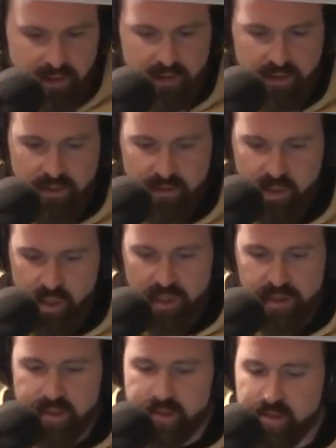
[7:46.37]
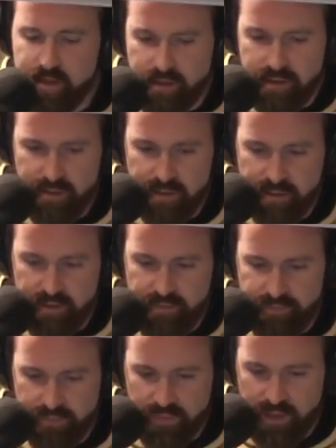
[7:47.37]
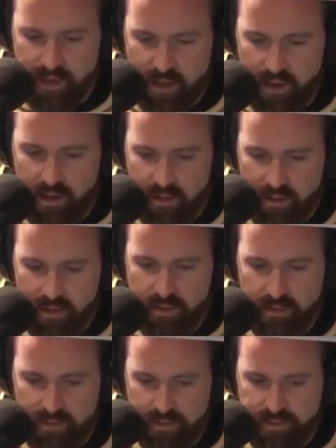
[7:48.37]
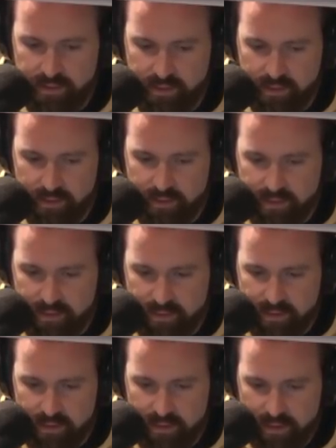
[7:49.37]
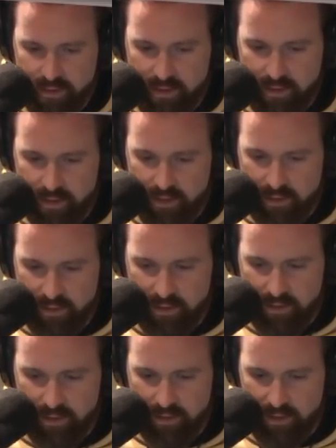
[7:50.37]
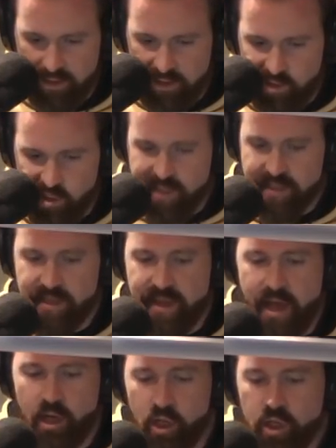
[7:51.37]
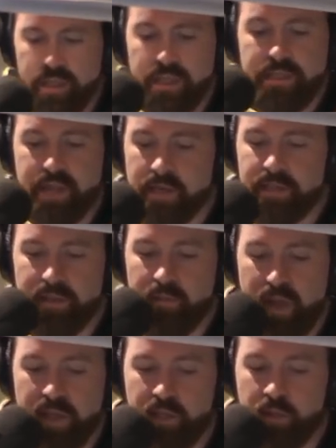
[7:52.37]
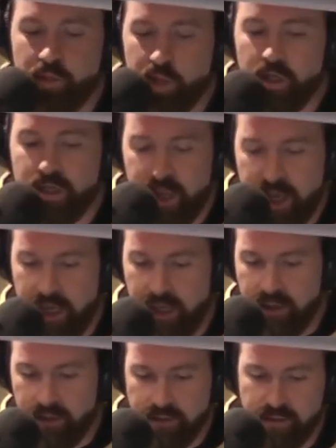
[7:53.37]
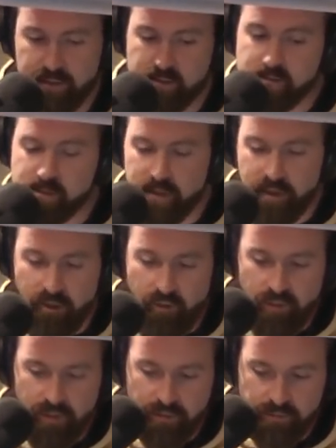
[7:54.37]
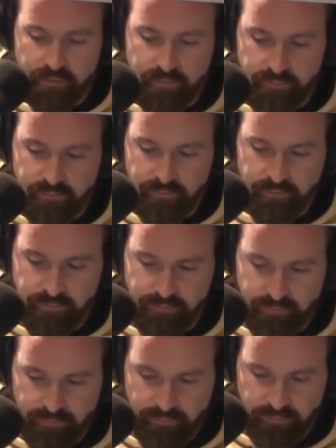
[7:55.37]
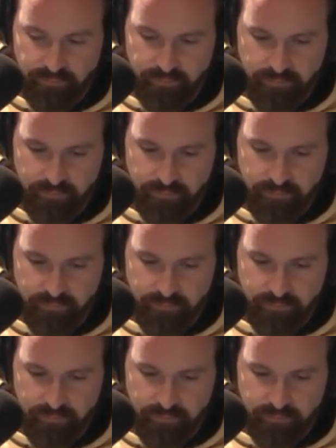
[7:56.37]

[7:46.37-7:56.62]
Justin, if you want to buy them yourself, I got them on Zappos. Okay. Search Onitsuka Tigers and they'll pop right up. Justin, that hoodie doesn't make you look Zappos, gay. Mike? Zappos? Did I you mean, say